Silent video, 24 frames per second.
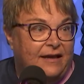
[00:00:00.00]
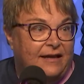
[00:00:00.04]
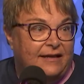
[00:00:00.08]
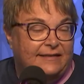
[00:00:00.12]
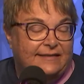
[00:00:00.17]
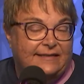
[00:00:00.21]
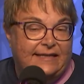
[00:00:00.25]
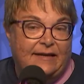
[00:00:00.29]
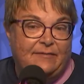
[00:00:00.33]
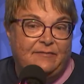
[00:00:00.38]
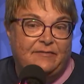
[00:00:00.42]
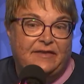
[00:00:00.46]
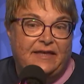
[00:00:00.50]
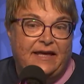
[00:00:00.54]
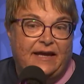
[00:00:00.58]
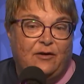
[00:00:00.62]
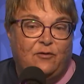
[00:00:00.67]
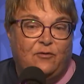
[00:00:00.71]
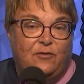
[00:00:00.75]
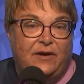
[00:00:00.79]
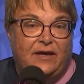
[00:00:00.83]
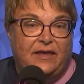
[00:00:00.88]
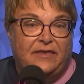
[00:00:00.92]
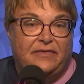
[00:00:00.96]
Same
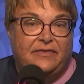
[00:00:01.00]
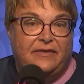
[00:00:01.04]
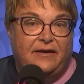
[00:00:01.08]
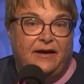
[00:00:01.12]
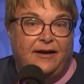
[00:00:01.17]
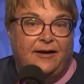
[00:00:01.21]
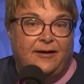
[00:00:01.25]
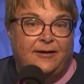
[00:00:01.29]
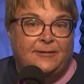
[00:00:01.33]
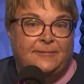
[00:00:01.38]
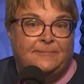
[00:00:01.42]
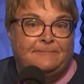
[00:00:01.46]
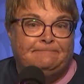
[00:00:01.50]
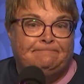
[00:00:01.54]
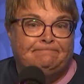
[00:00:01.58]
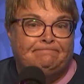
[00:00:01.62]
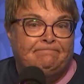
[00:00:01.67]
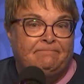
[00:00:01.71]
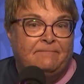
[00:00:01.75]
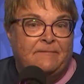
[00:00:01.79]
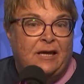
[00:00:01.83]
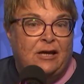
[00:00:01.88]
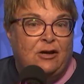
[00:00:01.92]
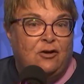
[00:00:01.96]
thing with um,
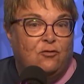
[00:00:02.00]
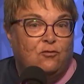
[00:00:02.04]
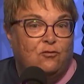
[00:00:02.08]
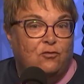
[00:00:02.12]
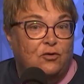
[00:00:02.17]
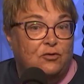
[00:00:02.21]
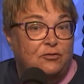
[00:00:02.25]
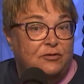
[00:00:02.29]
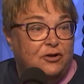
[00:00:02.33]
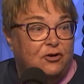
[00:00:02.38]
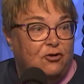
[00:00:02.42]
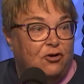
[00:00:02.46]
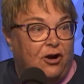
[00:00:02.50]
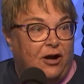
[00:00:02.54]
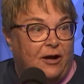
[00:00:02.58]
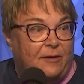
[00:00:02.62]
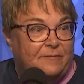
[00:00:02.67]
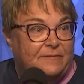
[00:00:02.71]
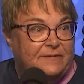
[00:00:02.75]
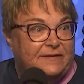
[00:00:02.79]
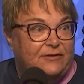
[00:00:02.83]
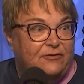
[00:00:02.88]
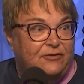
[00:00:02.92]
root crops. So